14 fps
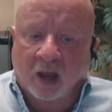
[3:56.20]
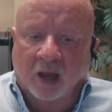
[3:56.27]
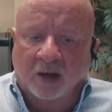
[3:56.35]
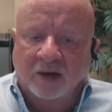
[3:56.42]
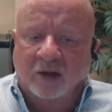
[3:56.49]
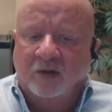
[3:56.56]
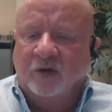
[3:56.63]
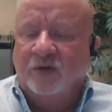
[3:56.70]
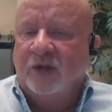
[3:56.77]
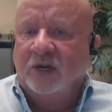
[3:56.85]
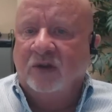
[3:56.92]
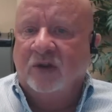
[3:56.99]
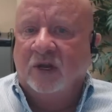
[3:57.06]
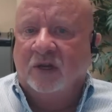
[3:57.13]
Another
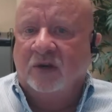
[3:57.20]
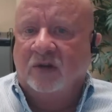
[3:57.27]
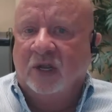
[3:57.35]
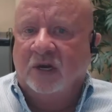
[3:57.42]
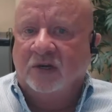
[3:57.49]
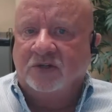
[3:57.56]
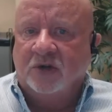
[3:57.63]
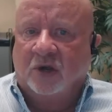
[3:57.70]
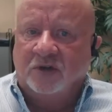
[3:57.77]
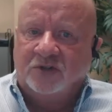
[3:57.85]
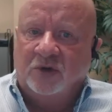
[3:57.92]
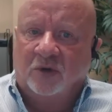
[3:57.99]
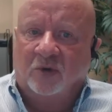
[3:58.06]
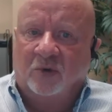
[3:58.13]
thing that is
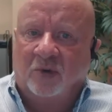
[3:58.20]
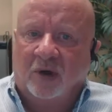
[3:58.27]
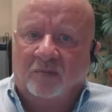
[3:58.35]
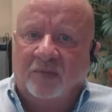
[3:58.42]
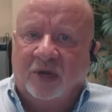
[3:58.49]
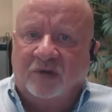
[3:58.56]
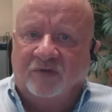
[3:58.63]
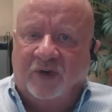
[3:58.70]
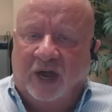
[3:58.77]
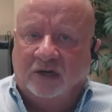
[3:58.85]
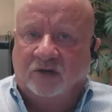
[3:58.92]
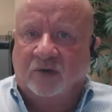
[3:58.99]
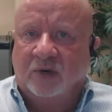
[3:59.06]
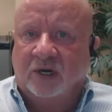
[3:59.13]
also a big
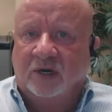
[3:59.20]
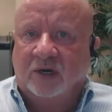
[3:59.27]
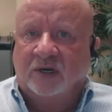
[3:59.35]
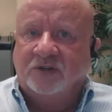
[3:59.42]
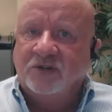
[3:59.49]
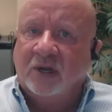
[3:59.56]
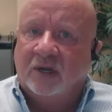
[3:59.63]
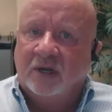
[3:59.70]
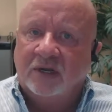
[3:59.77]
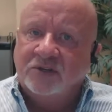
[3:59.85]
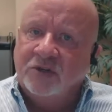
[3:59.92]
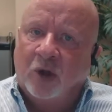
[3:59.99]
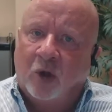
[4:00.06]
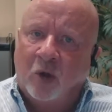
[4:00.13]
factor in it is
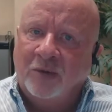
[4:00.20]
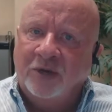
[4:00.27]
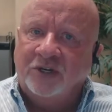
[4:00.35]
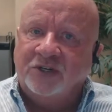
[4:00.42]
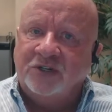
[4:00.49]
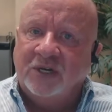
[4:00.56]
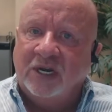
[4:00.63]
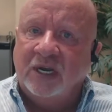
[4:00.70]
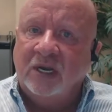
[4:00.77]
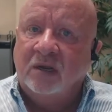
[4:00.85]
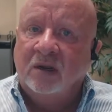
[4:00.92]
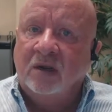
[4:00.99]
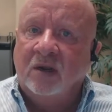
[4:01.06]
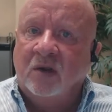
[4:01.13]
the in the city,
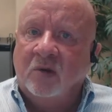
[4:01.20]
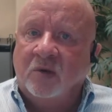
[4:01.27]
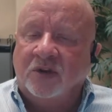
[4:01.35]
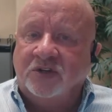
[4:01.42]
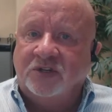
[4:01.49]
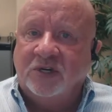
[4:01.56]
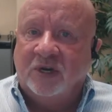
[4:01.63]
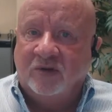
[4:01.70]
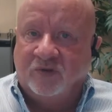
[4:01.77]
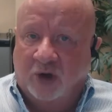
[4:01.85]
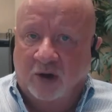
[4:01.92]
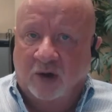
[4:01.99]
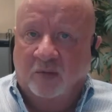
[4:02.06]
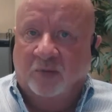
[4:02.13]
where the city
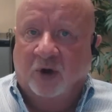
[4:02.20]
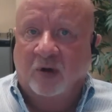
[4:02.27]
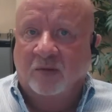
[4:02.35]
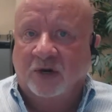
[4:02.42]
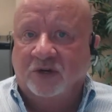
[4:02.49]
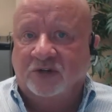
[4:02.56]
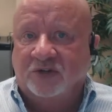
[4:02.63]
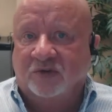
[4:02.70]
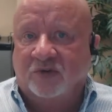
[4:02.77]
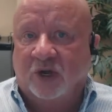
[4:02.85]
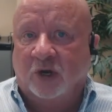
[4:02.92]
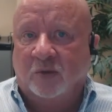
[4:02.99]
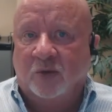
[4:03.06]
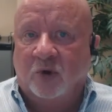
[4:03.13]
fire department is
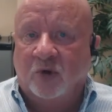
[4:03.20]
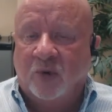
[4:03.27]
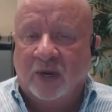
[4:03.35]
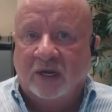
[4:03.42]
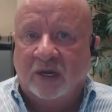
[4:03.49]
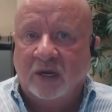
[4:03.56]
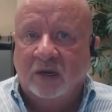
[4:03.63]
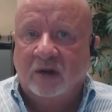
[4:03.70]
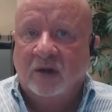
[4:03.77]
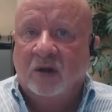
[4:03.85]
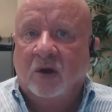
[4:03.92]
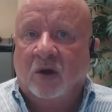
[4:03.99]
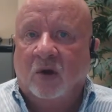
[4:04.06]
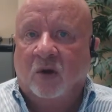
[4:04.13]
available quickly,
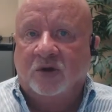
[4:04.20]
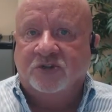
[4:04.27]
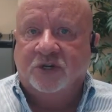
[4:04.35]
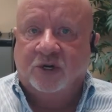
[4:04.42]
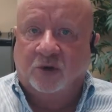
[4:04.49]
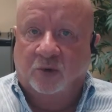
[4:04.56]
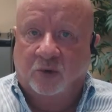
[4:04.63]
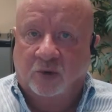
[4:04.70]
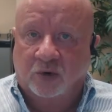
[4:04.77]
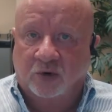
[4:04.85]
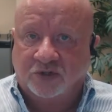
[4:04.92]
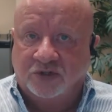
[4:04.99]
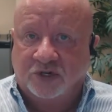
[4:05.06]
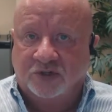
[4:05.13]
or is it in a
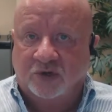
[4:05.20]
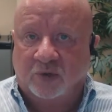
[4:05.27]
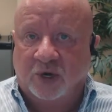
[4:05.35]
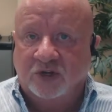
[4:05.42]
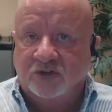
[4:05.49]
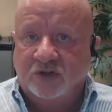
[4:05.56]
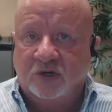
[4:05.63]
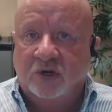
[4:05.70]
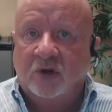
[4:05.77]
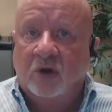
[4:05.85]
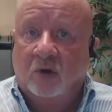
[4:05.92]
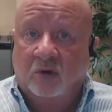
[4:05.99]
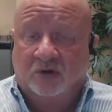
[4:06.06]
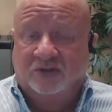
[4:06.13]
rural situation,
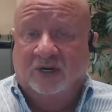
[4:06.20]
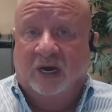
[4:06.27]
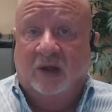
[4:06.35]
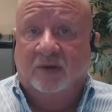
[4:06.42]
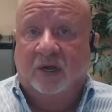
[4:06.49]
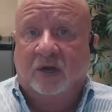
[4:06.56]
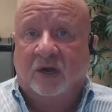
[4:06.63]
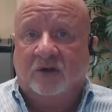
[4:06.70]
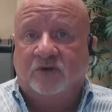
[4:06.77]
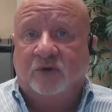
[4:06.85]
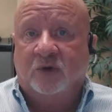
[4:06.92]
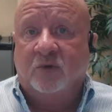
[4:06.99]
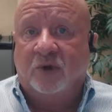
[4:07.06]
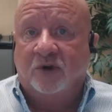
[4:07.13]
or is it out in the
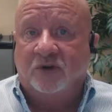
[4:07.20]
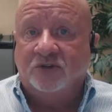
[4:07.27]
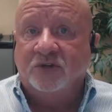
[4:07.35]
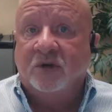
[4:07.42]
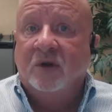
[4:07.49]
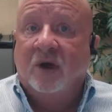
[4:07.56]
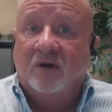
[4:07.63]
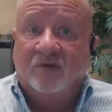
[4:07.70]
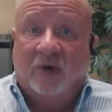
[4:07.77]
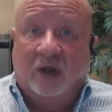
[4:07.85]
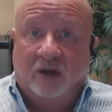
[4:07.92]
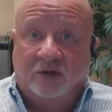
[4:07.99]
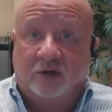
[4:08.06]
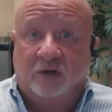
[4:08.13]
country where there's a
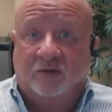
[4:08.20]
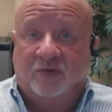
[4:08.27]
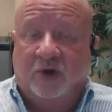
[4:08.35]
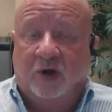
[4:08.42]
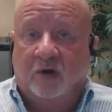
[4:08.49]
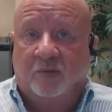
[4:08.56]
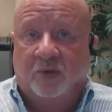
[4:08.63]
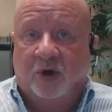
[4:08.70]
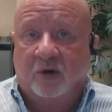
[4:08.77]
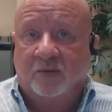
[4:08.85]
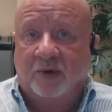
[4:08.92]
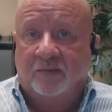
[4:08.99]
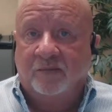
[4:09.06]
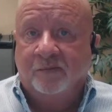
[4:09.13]
volunteer fire
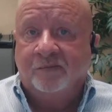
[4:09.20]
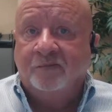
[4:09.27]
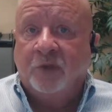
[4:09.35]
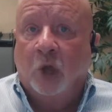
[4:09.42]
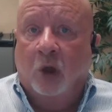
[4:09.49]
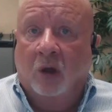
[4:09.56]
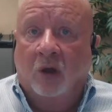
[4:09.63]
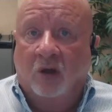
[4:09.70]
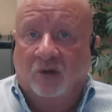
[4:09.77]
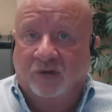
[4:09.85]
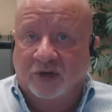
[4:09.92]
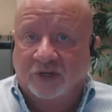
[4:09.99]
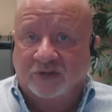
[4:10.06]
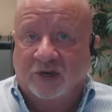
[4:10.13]
department? All
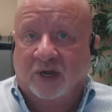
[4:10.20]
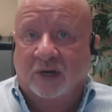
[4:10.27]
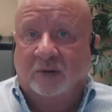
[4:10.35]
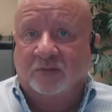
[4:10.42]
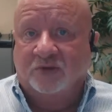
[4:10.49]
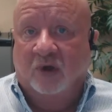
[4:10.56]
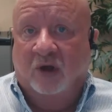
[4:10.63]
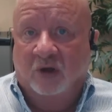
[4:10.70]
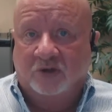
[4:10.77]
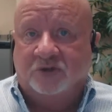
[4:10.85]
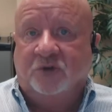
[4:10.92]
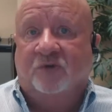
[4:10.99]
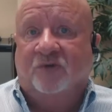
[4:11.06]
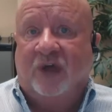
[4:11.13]
these items
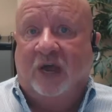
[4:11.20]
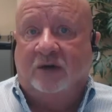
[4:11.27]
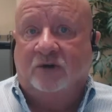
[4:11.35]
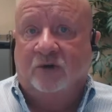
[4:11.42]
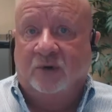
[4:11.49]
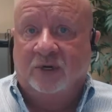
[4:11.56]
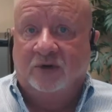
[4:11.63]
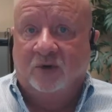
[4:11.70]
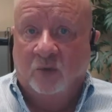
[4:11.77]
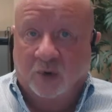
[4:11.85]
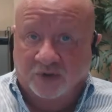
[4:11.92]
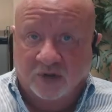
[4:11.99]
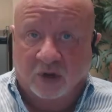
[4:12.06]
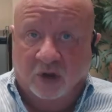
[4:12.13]
also factor into
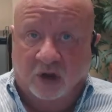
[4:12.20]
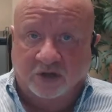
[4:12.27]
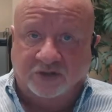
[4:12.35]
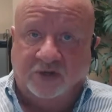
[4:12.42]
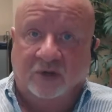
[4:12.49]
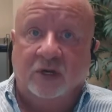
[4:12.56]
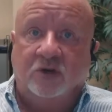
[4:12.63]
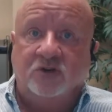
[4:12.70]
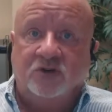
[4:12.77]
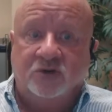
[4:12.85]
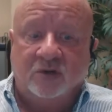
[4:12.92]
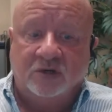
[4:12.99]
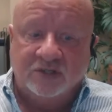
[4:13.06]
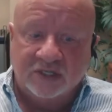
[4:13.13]
what the cost of the
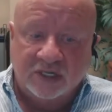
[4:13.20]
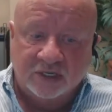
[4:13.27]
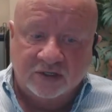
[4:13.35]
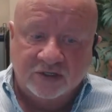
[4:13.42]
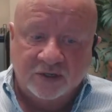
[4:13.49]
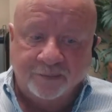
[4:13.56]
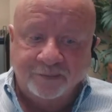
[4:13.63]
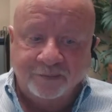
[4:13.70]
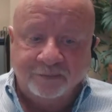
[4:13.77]
insurance is.